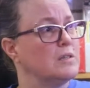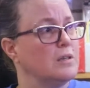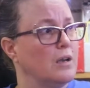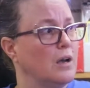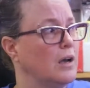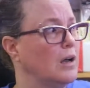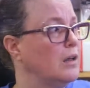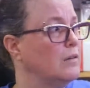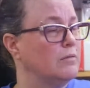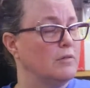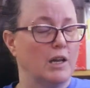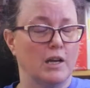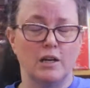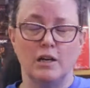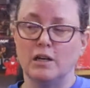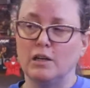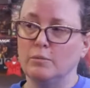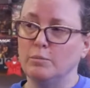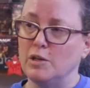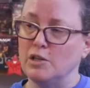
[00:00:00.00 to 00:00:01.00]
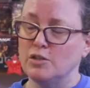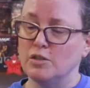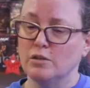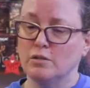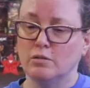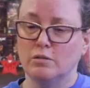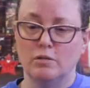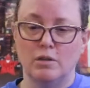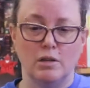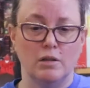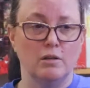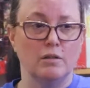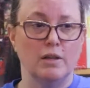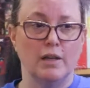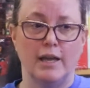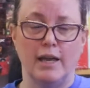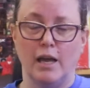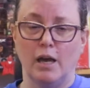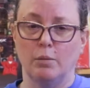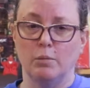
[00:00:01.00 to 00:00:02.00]
Like I had mentioned,
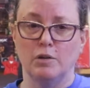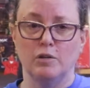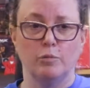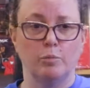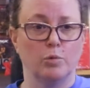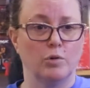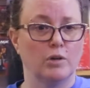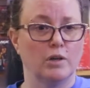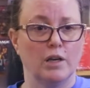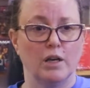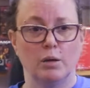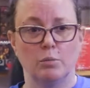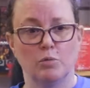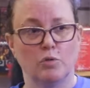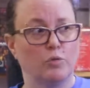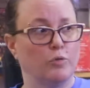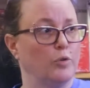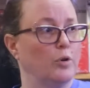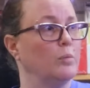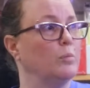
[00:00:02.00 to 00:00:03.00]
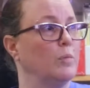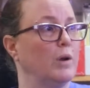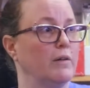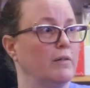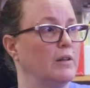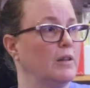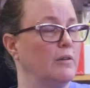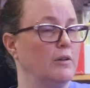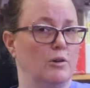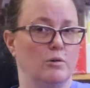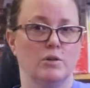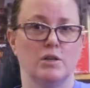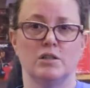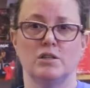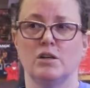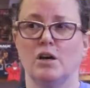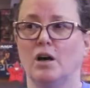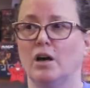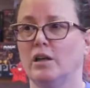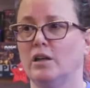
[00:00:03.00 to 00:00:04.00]
the gamut of board games from everything,
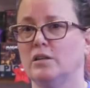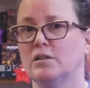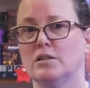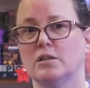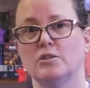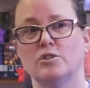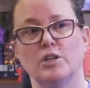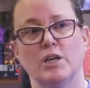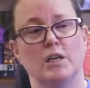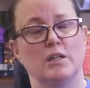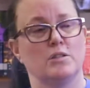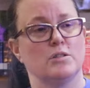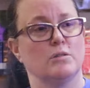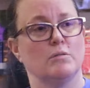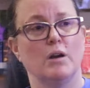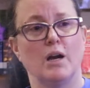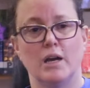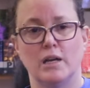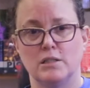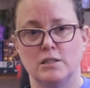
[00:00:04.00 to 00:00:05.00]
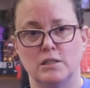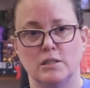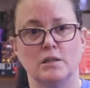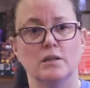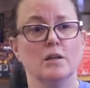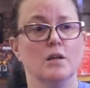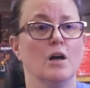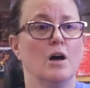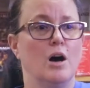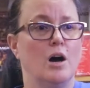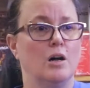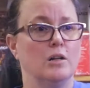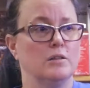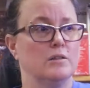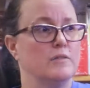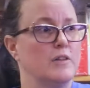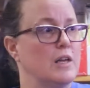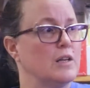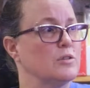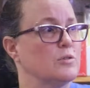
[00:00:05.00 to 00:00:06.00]
Catan to Ticket to Ride to
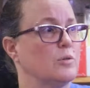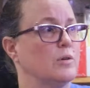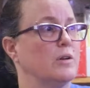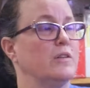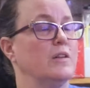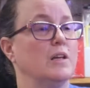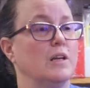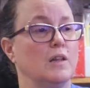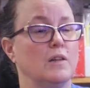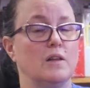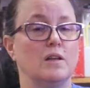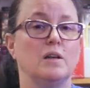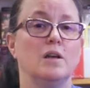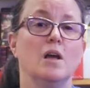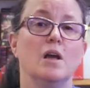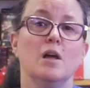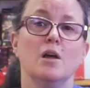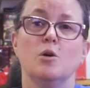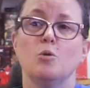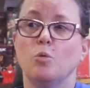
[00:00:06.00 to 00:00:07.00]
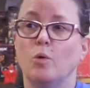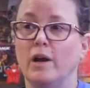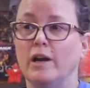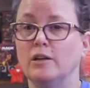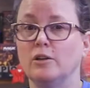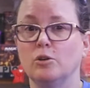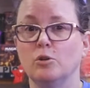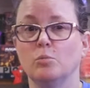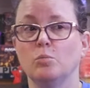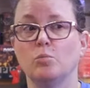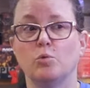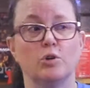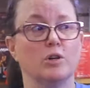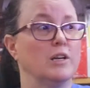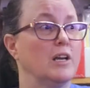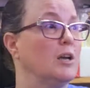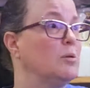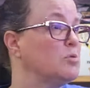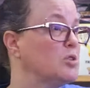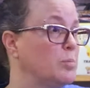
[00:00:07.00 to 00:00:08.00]
all of that sort of thing. And then random
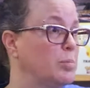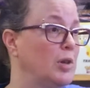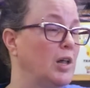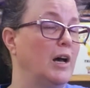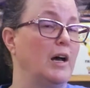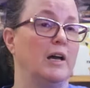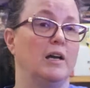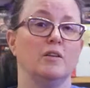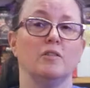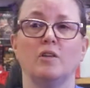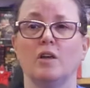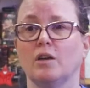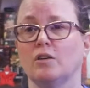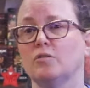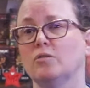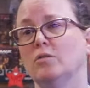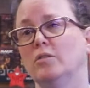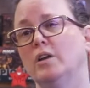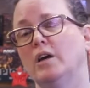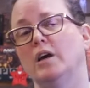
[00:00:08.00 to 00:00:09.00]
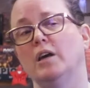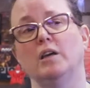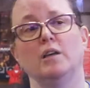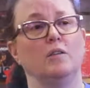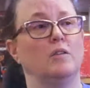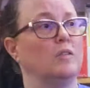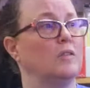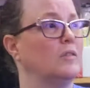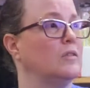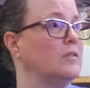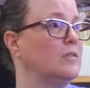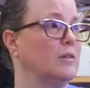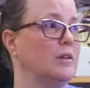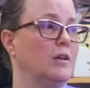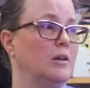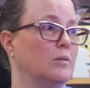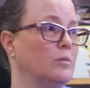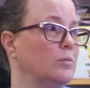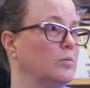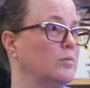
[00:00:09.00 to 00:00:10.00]
board game supplies, extra dice,
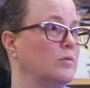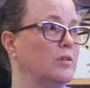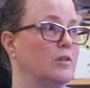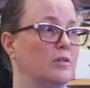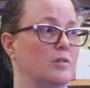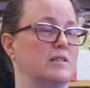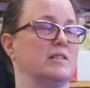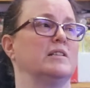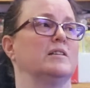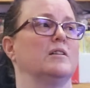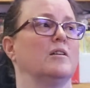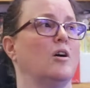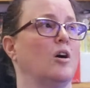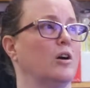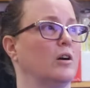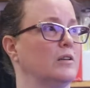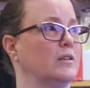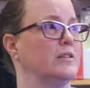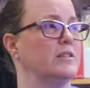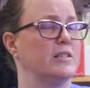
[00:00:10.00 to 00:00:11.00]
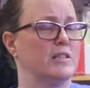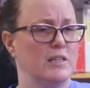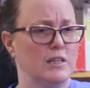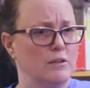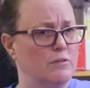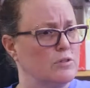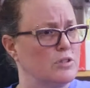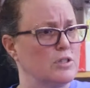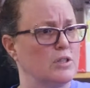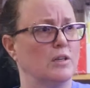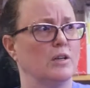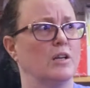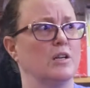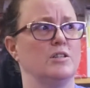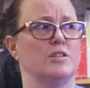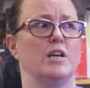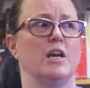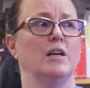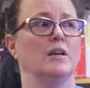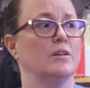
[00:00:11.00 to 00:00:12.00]
this card sleeves and
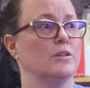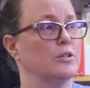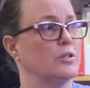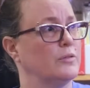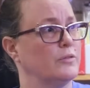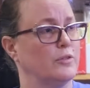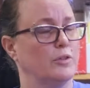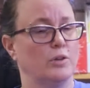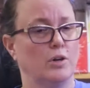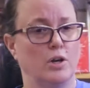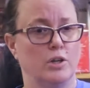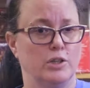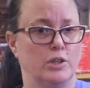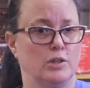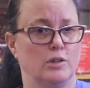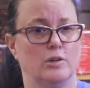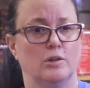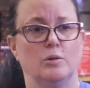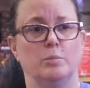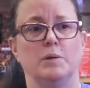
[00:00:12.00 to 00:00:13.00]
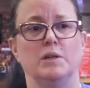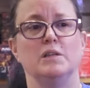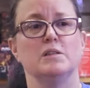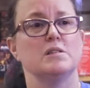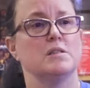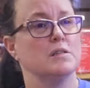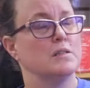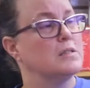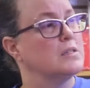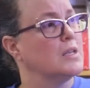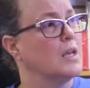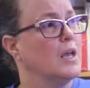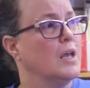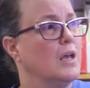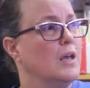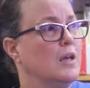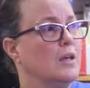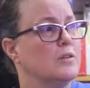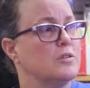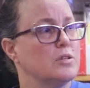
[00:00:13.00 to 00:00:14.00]
containers for all your little pieces.
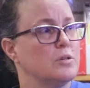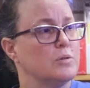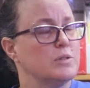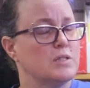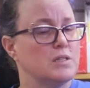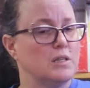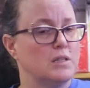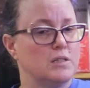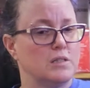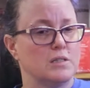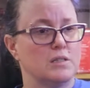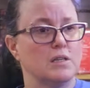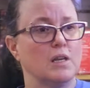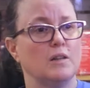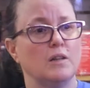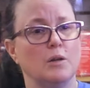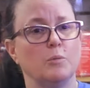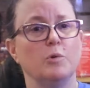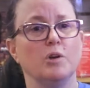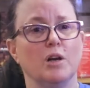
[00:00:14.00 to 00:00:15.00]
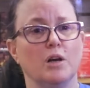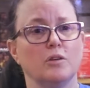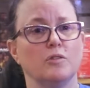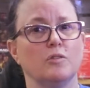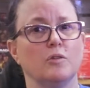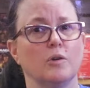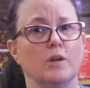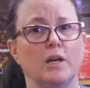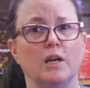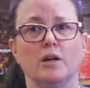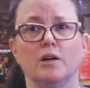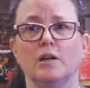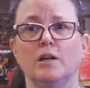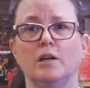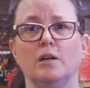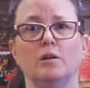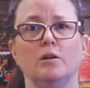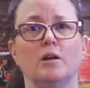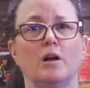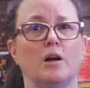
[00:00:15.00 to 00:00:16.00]
So it's and then we also
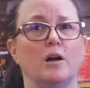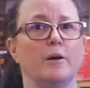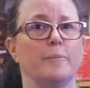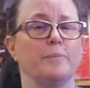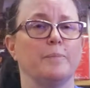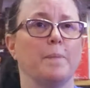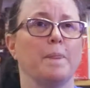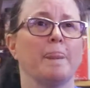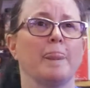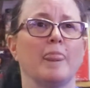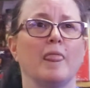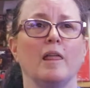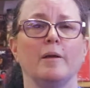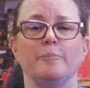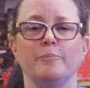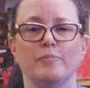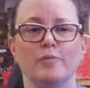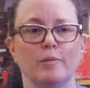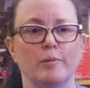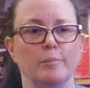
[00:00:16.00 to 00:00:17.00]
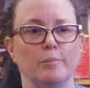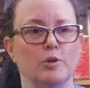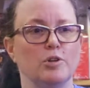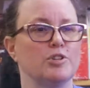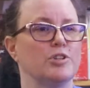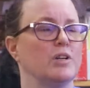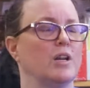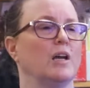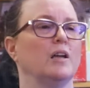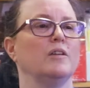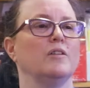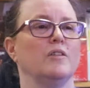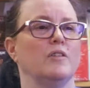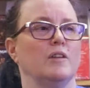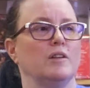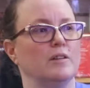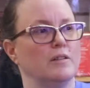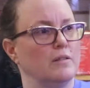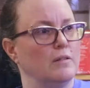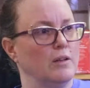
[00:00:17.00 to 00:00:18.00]
carry merchandise
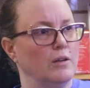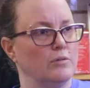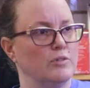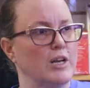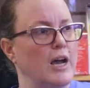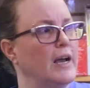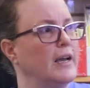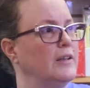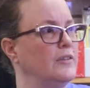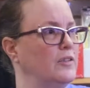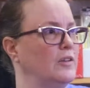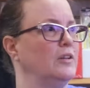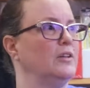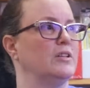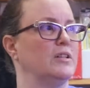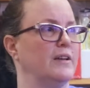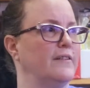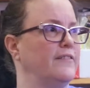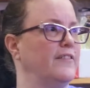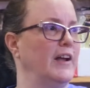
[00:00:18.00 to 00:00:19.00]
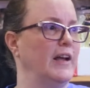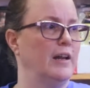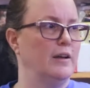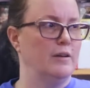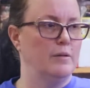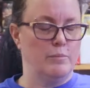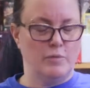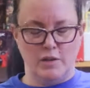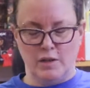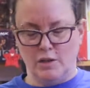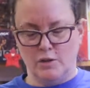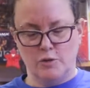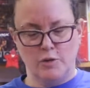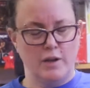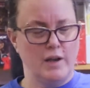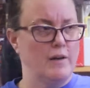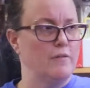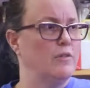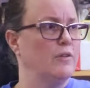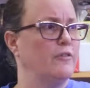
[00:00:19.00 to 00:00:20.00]
that ties into fandom things.
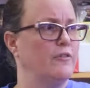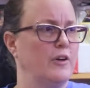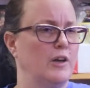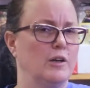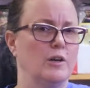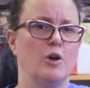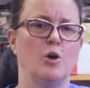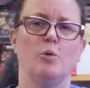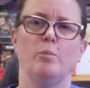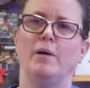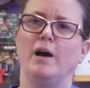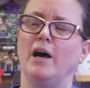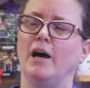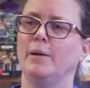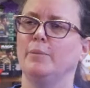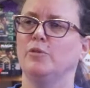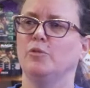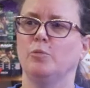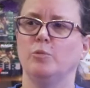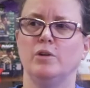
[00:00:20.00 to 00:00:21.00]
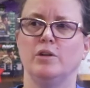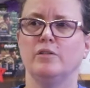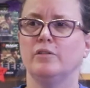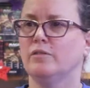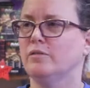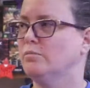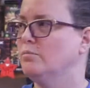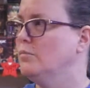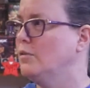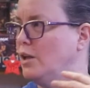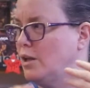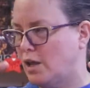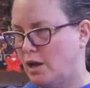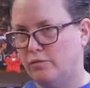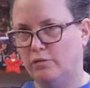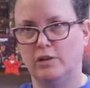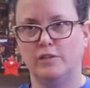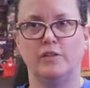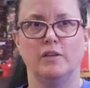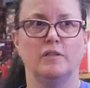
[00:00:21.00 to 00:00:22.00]
They have the Funko Pops with
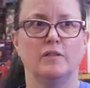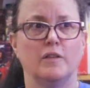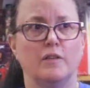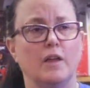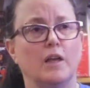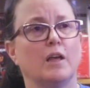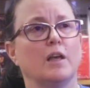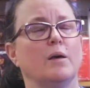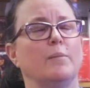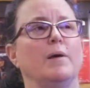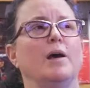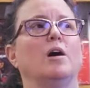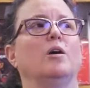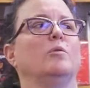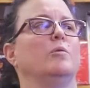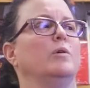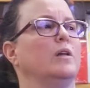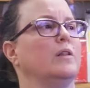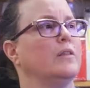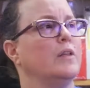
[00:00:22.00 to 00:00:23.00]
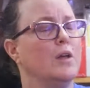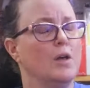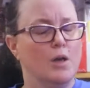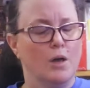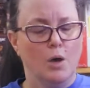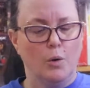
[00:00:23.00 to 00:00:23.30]
everything that they come out with.